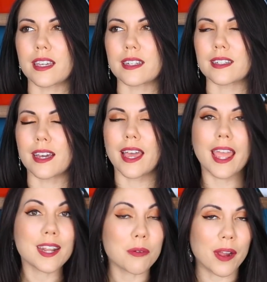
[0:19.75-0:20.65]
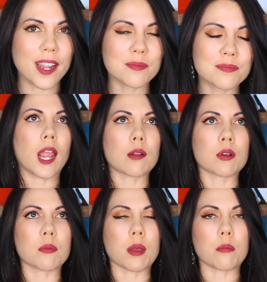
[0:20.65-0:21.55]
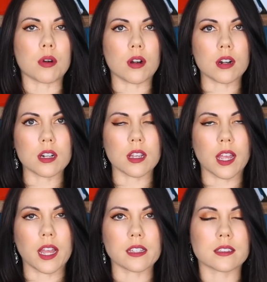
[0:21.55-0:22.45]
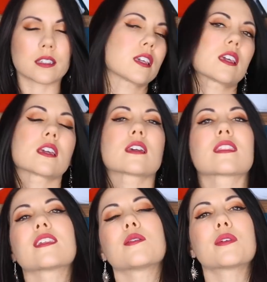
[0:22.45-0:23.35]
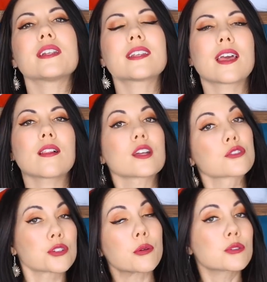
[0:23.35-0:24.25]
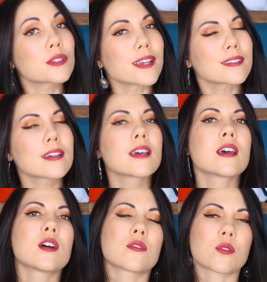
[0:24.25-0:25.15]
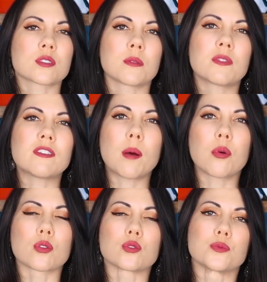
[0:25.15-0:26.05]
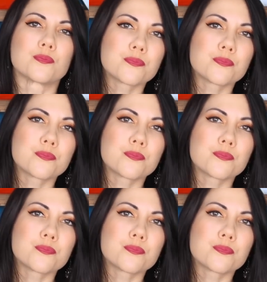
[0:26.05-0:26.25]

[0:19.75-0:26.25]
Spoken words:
And anyway, I remember asking the retail associate for some Viva Porru.